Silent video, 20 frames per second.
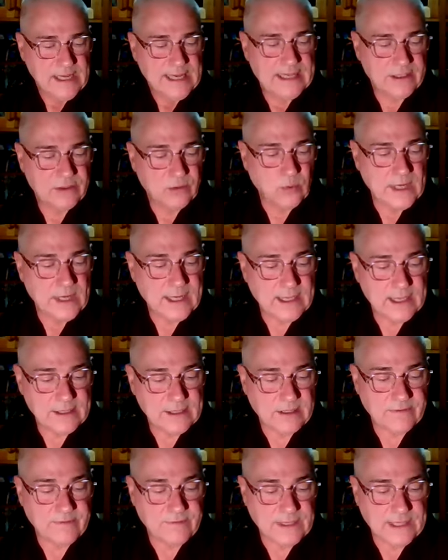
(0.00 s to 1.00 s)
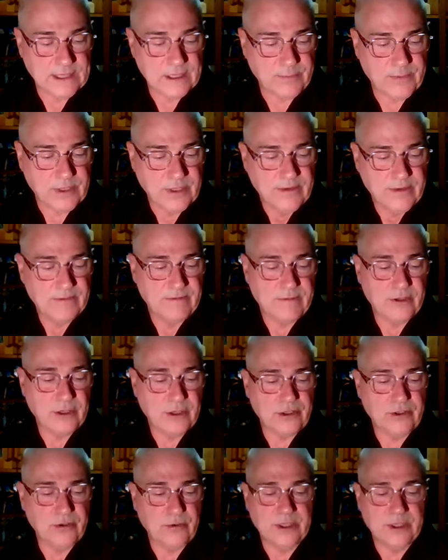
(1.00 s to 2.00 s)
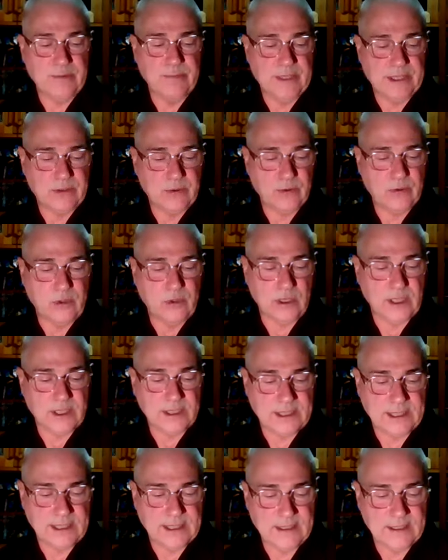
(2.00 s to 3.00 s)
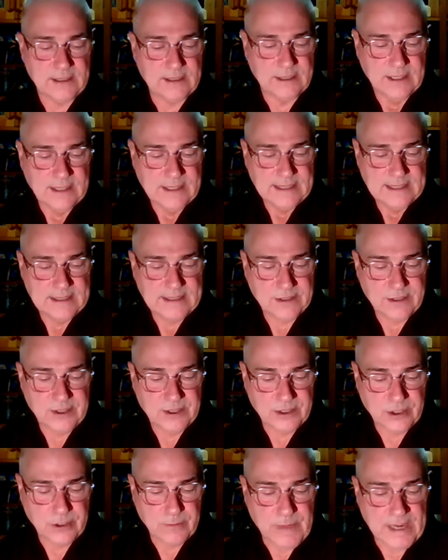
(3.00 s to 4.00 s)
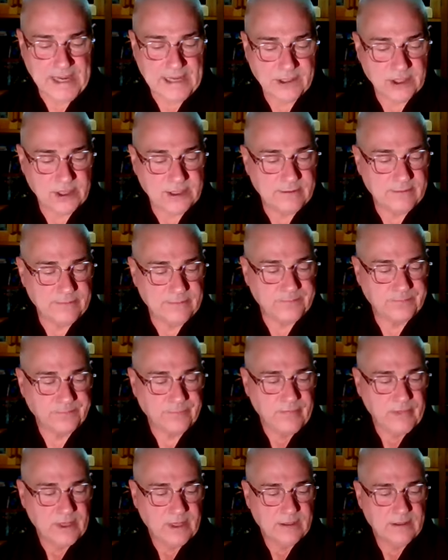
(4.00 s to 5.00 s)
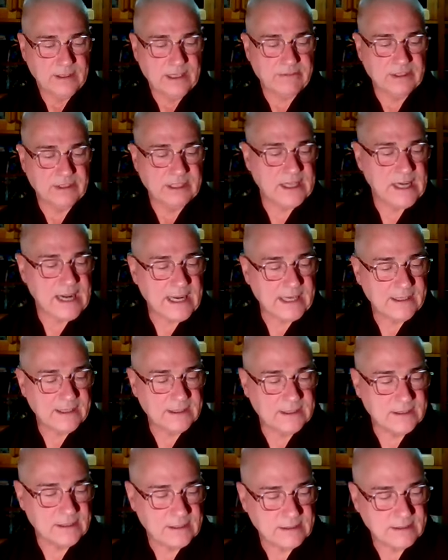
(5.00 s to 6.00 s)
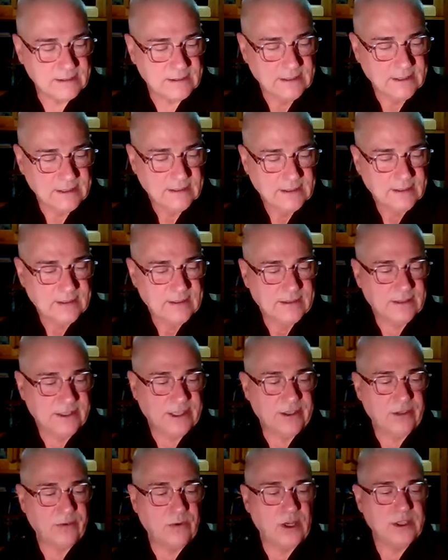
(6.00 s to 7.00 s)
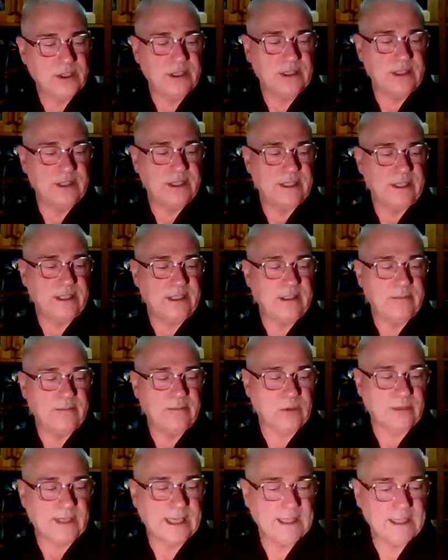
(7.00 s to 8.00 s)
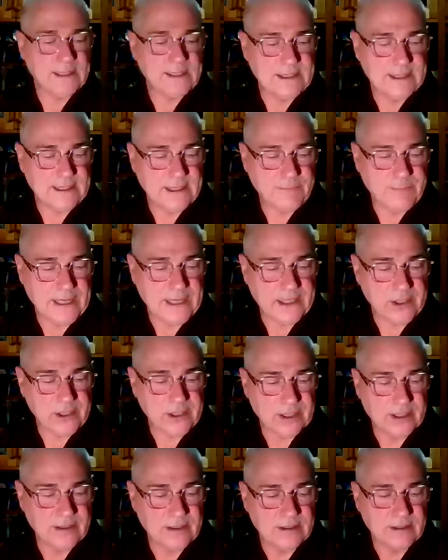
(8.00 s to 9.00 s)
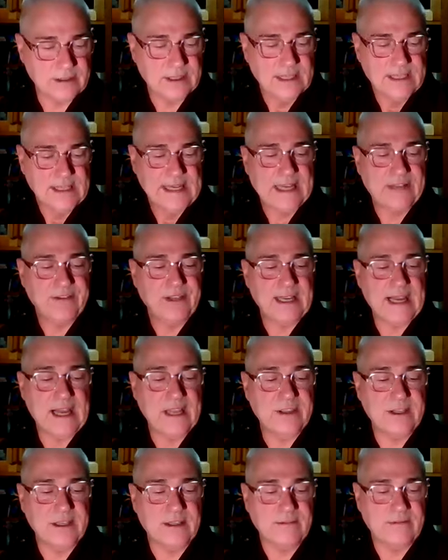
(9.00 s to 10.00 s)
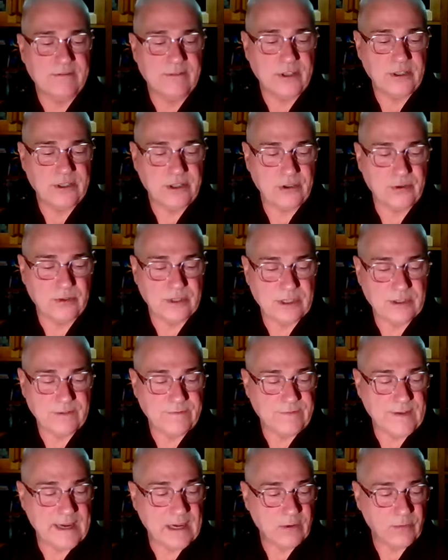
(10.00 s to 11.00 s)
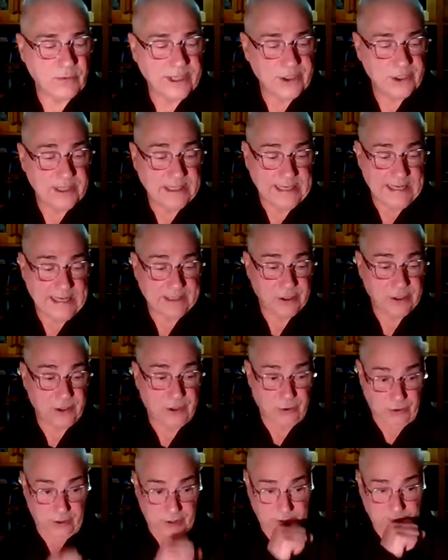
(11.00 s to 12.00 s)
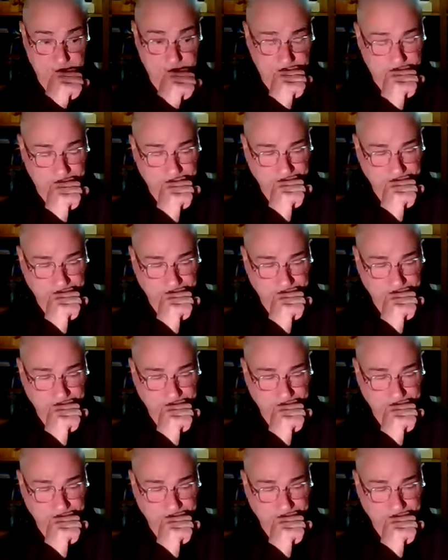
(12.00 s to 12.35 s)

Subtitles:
as well as develop virtuous mental qualities such as compassion, loving kindness, generosity, morality, patience, and the other virtuous, far-reaching attitudes